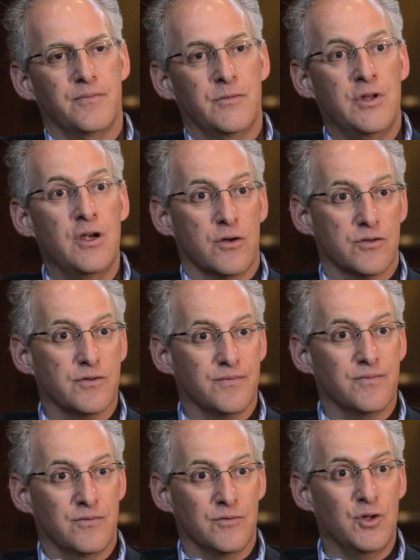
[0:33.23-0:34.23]
years
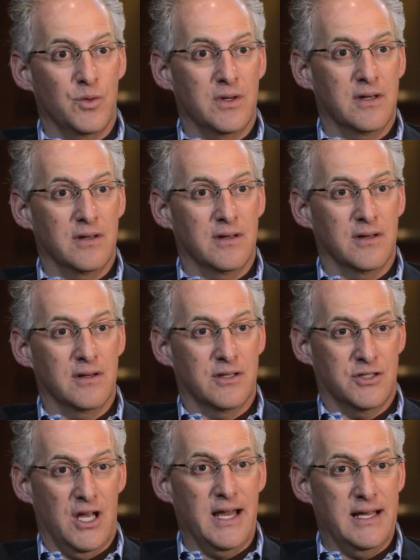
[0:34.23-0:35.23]
doing
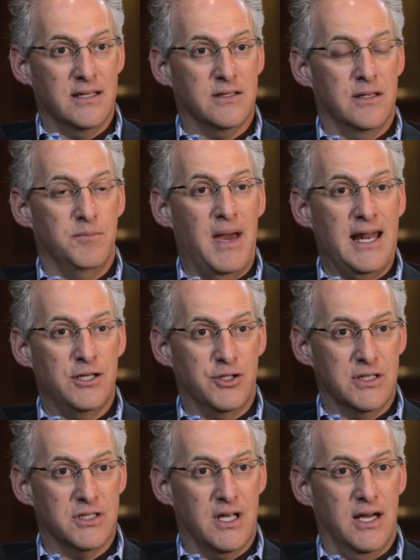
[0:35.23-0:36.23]
science and
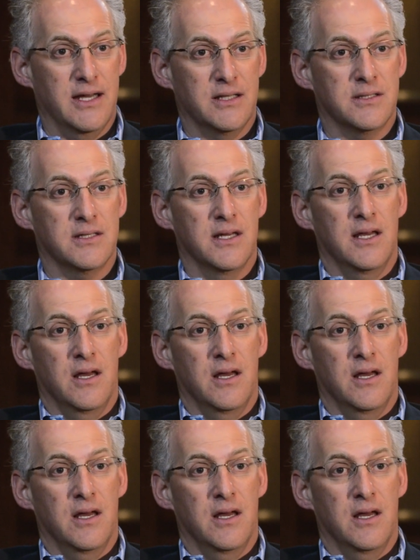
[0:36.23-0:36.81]
managing science